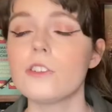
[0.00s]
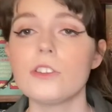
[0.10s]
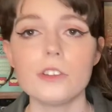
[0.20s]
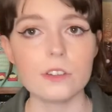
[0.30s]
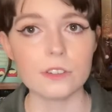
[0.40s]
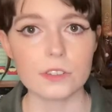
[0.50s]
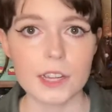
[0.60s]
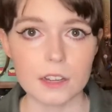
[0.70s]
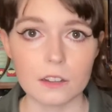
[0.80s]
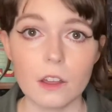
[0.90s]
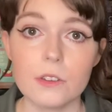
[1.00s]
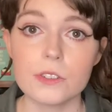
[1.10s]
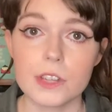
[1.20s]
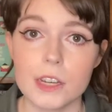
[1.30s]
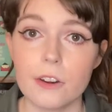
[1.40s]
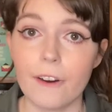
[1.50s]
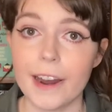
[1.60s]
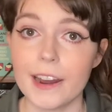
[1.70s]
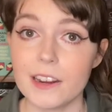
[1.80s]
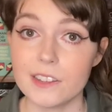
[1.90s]
Do you think Lucy
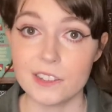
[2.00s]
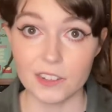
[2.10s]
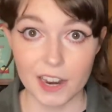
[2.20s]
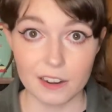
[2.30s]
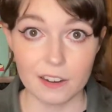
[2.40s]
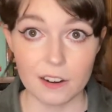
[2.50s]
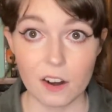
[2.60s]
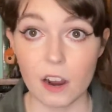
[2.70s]
Gray is dead?